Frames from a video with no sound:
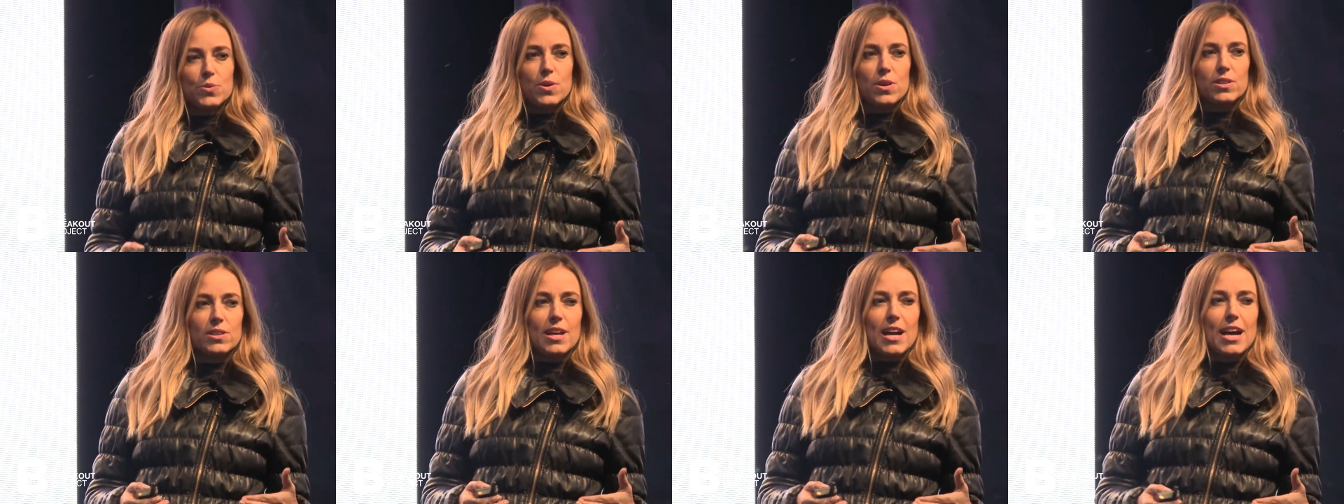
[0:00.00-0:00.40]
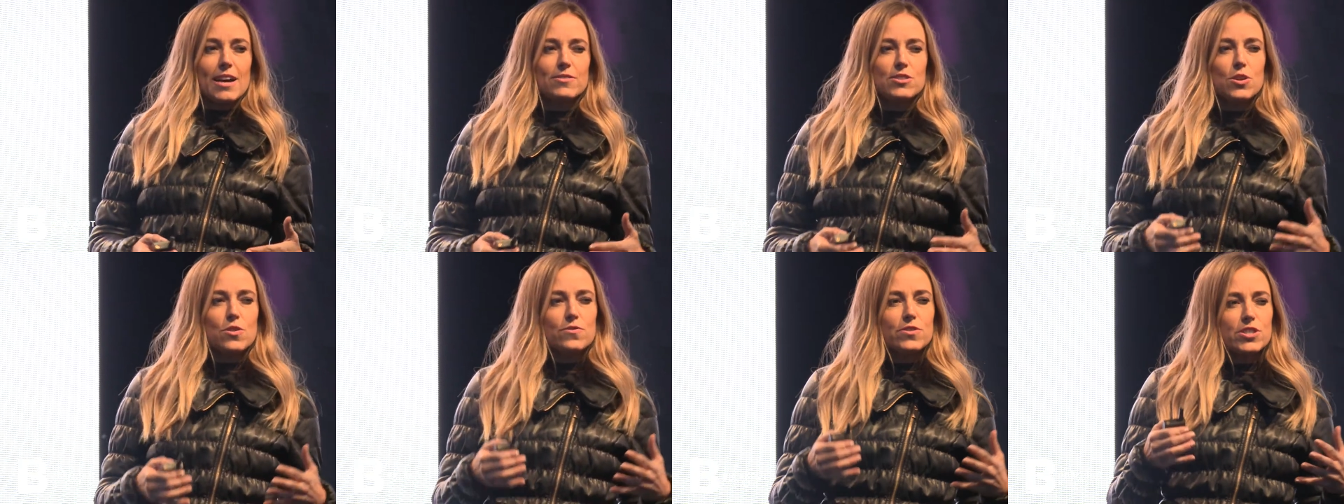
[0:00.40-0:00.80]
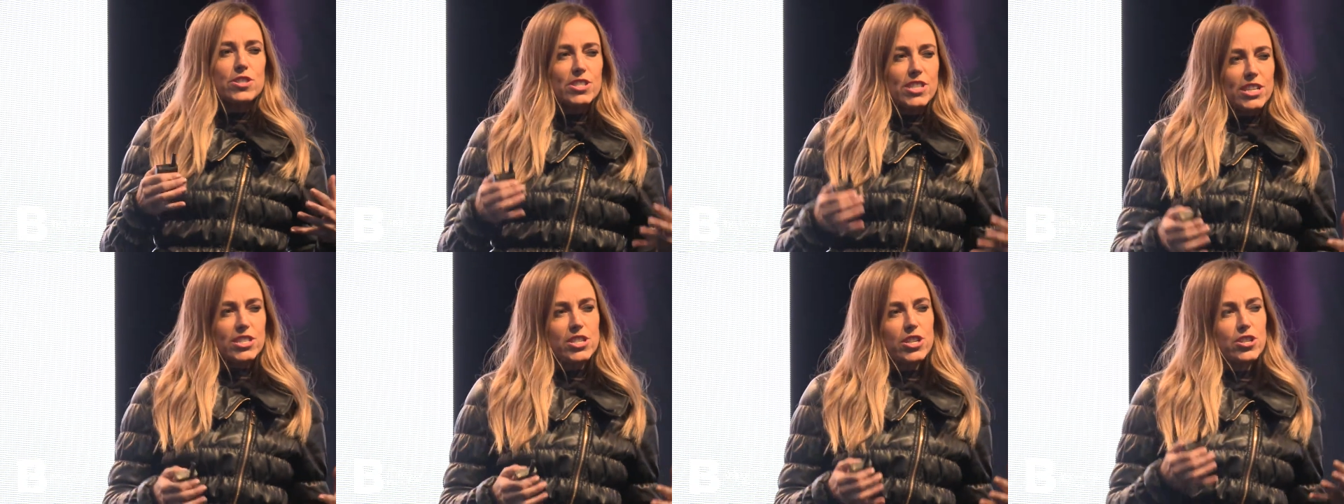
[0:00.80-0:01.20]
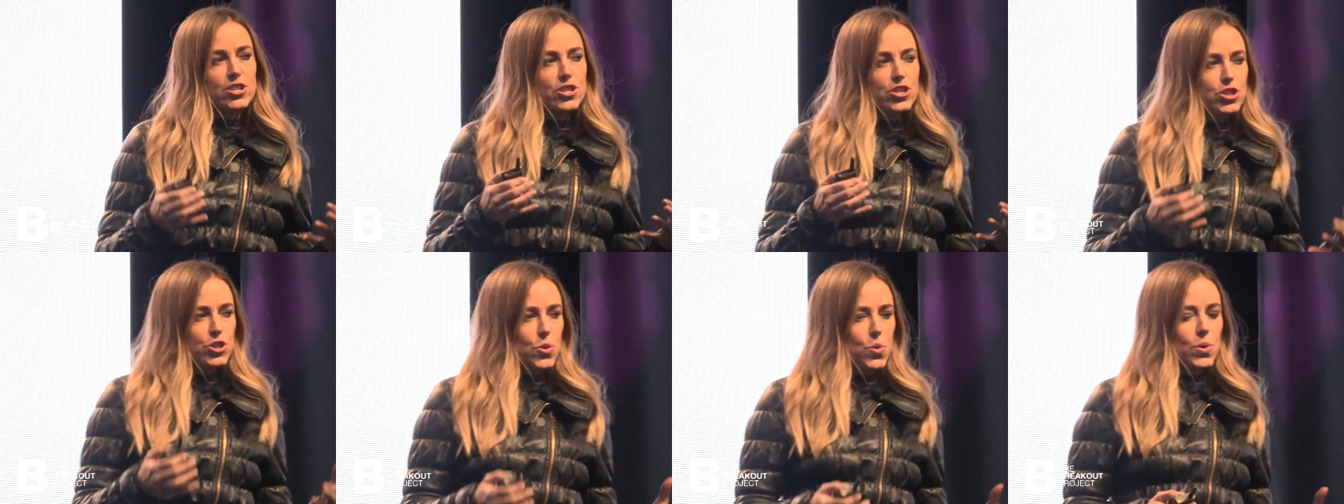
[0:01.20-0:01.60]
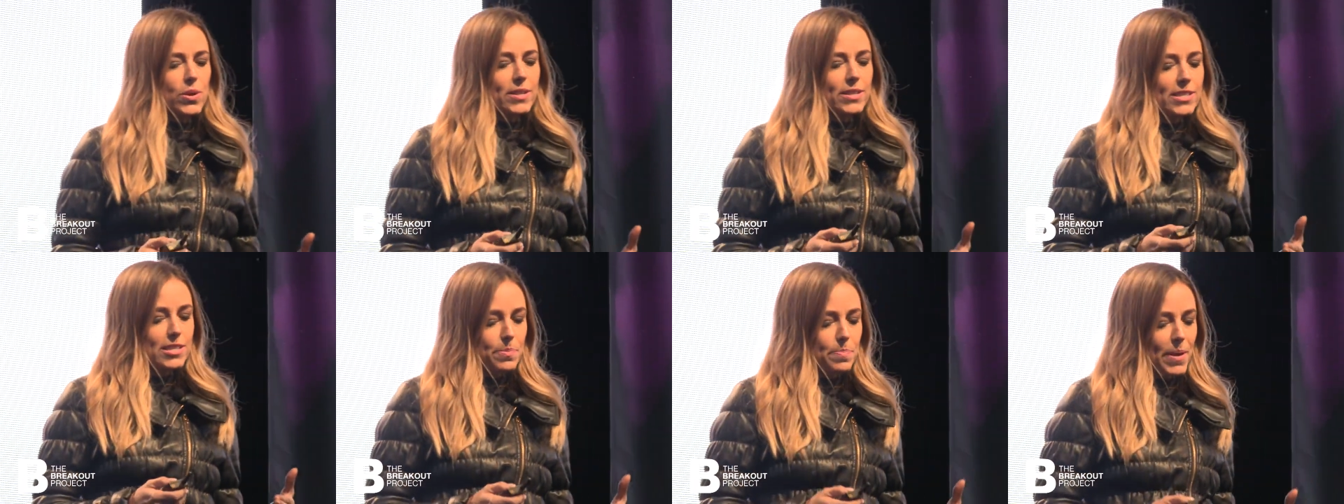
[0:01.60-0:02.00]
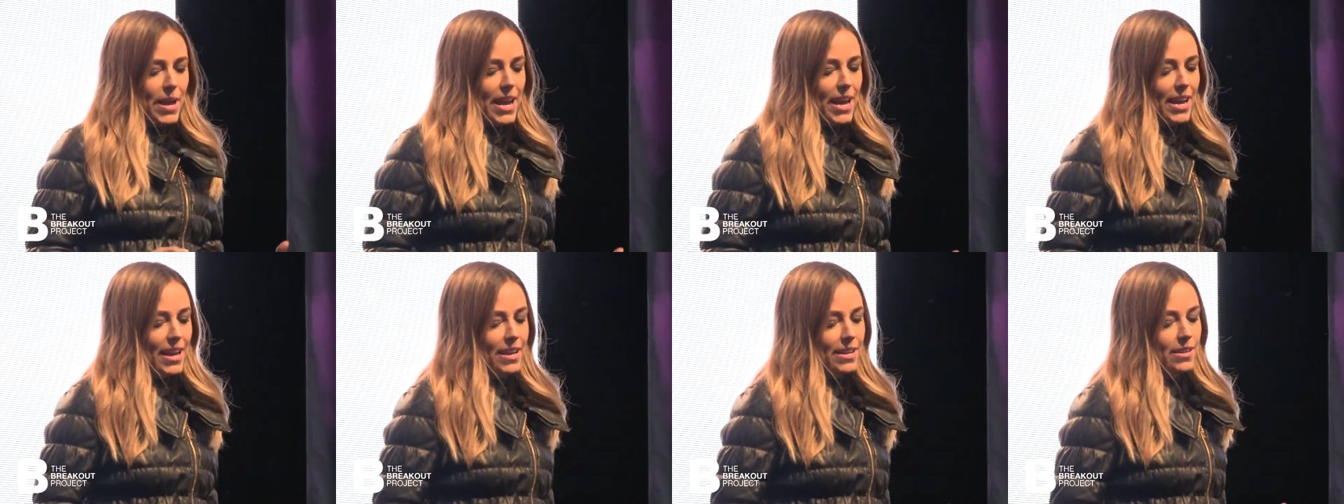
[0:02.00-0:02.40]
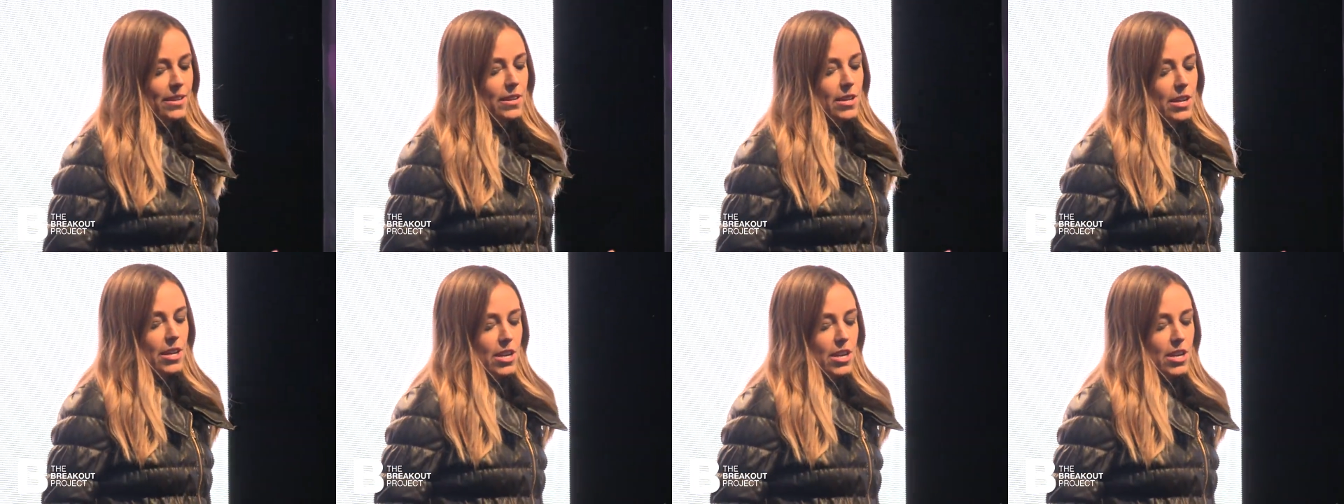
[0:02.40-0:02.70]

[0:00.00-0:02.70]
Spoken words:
our lives over such a short span.